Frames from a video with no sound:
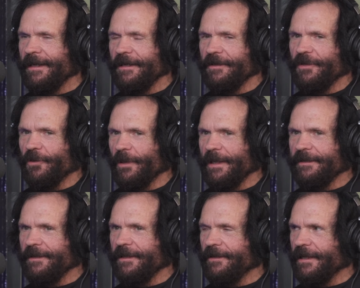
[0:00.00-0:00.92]
I had no
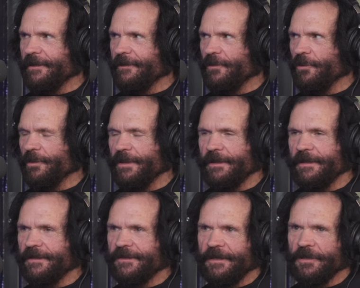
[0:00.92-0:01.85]
idea, who they're
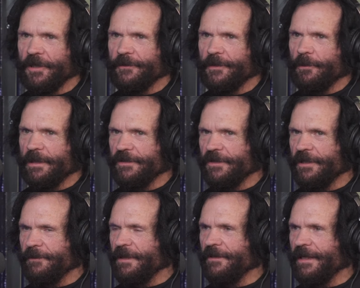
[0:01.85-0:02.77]
going to send over or what it's
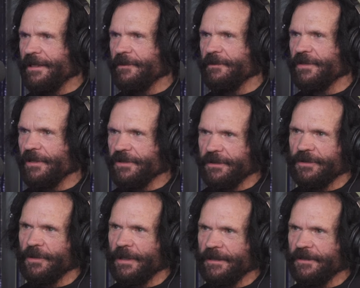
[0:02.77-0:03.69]
going to be like. It was all
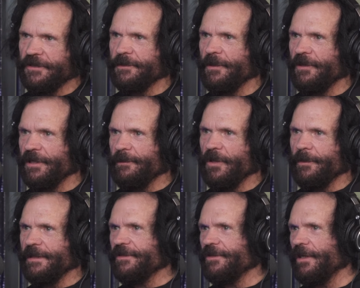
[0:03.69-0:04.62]
done at the spur of the
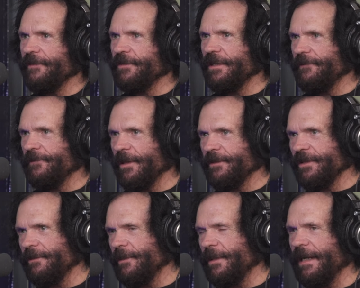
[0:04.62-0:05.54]
moment. So after they filmed
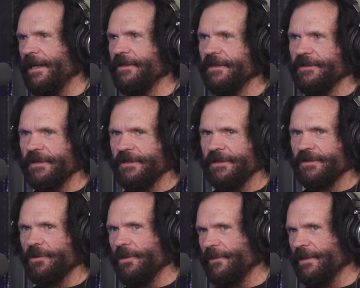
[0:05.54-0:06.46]
something in my house, they said,
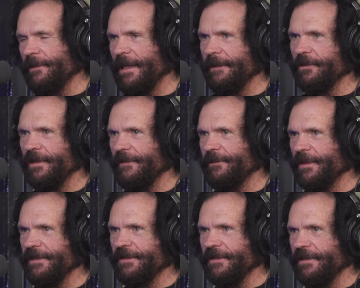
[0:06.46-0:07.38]
just go over to Mobcraft
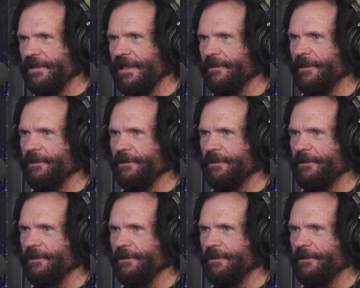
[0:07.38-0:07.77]
Place because they named the